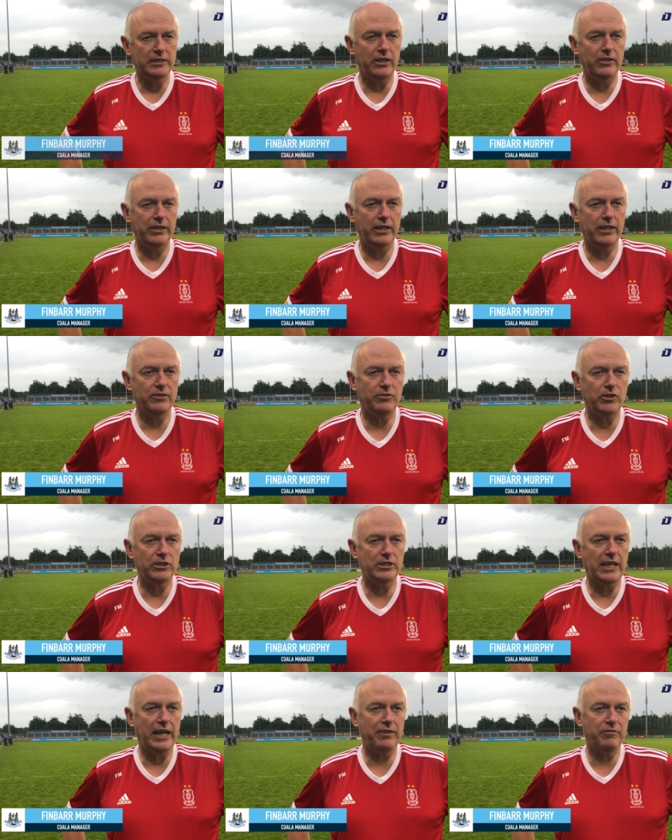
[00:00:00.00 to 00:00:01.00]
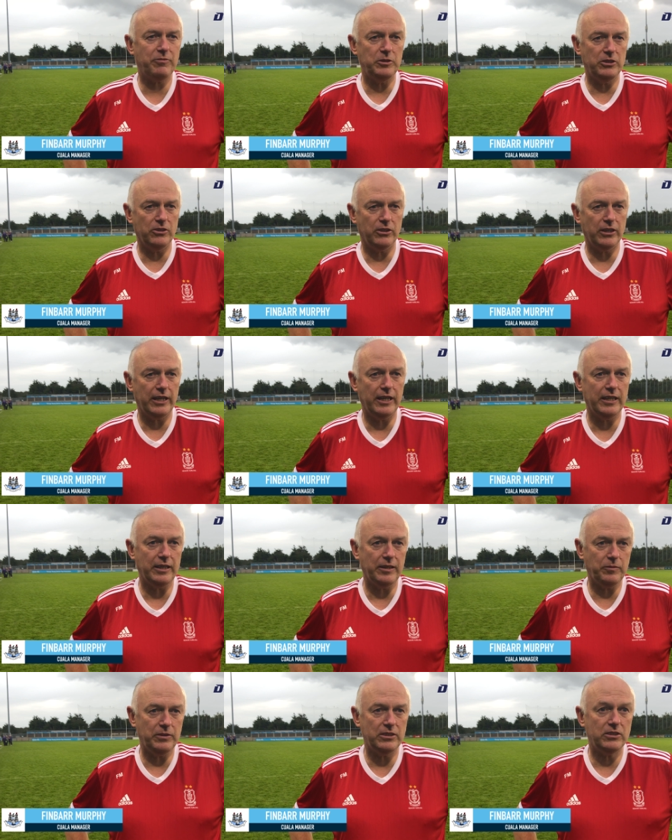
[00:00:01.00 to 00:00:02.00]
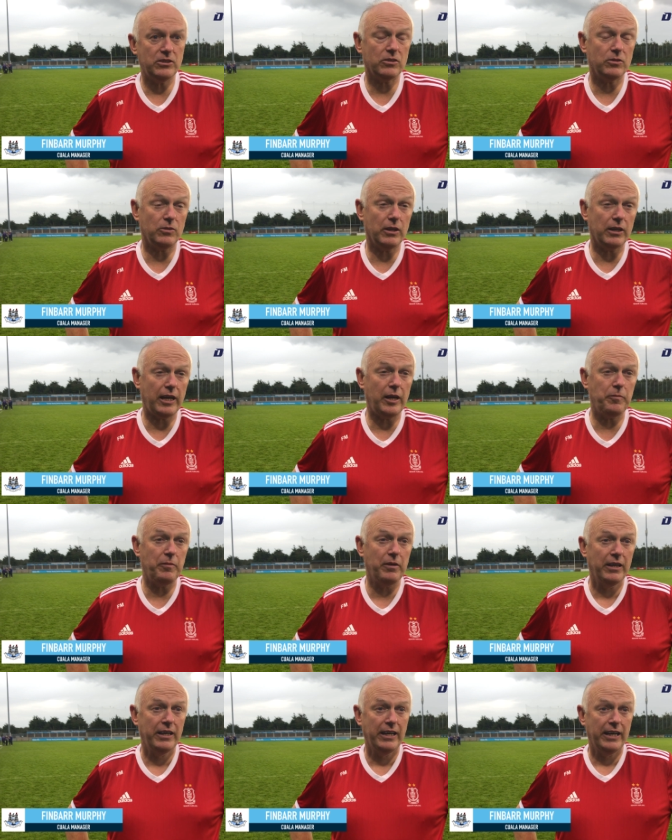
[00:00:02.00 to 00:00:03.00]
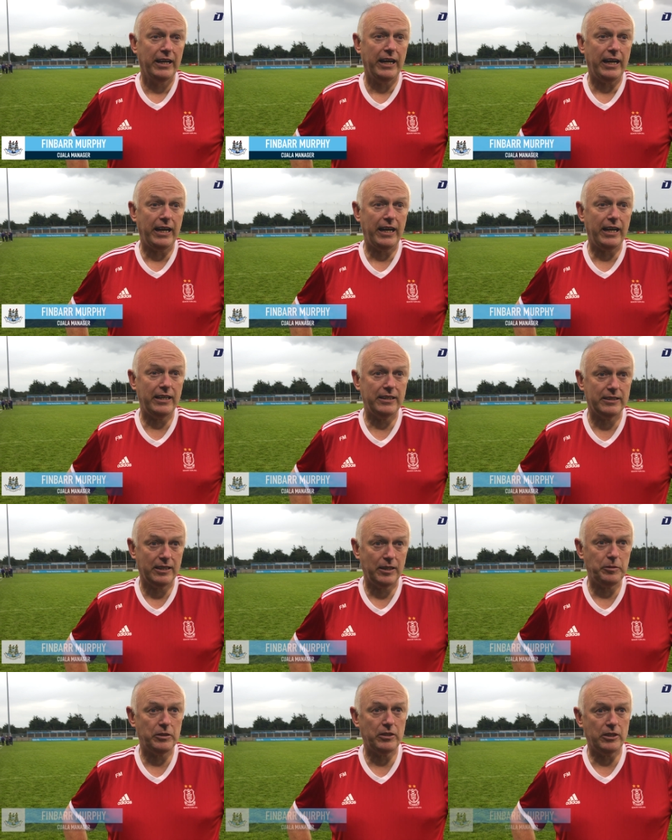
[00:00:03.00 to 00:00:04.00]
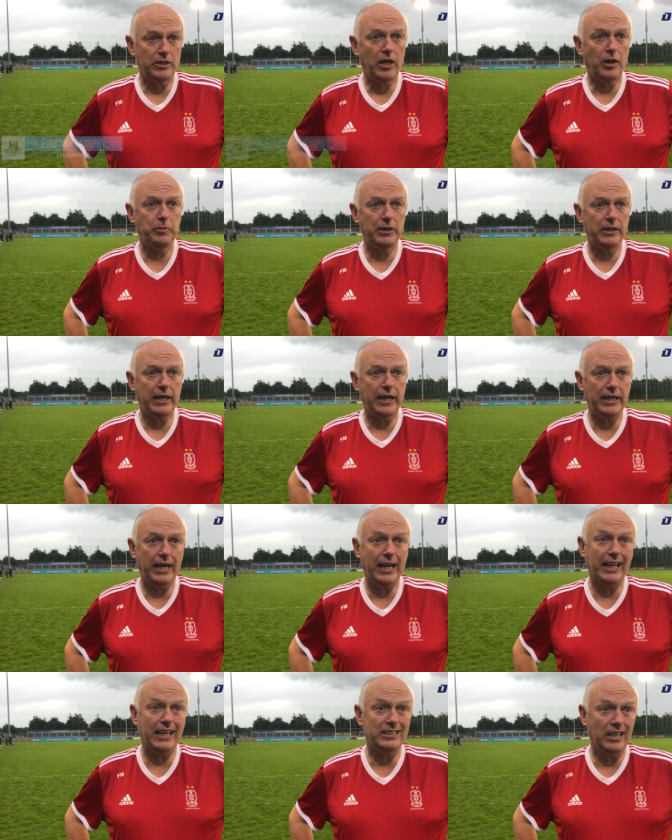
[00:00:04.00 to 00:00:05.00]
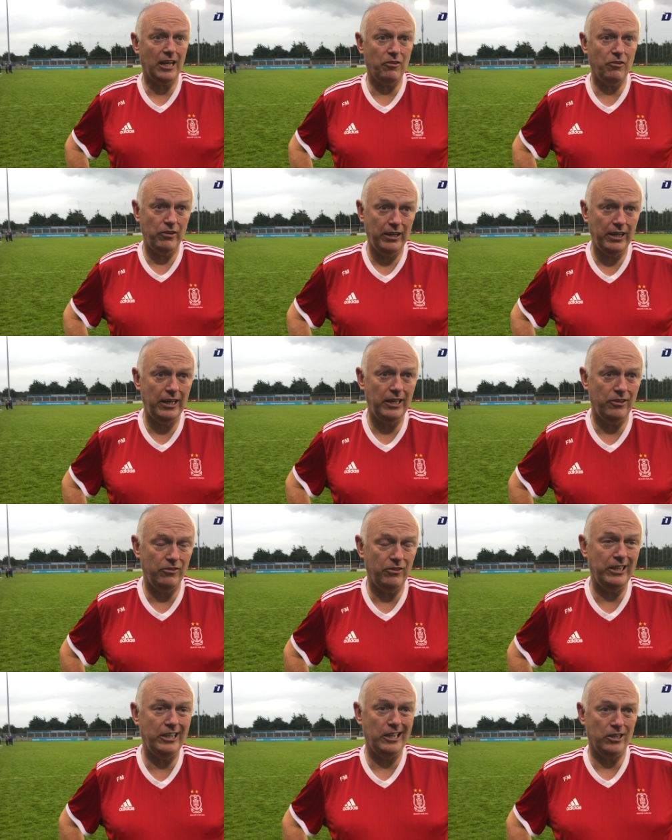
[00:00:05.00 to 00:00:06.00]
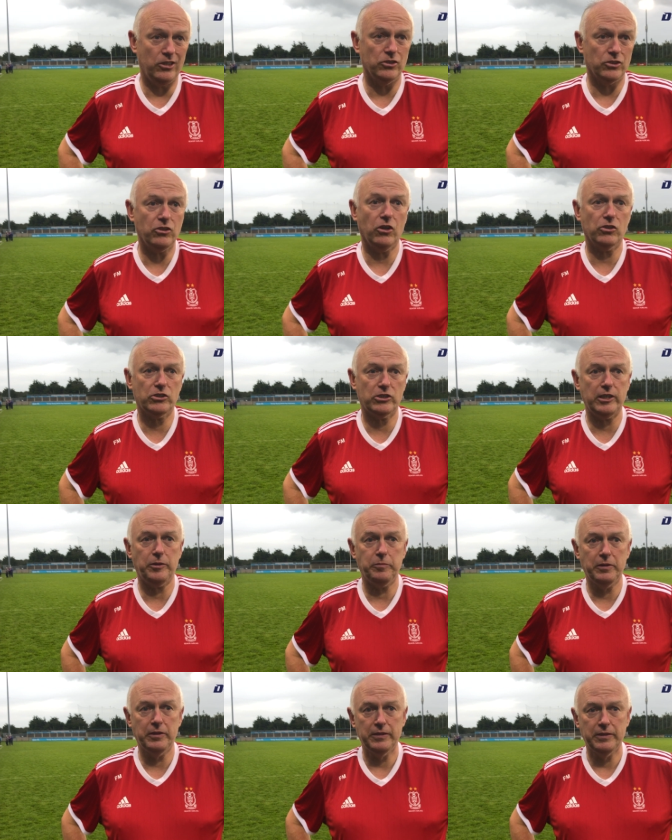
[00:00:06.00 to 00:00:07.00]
down there in the first half. We dug in, we stuck to our game, and came out on top in the end against a really, really good Crokes team.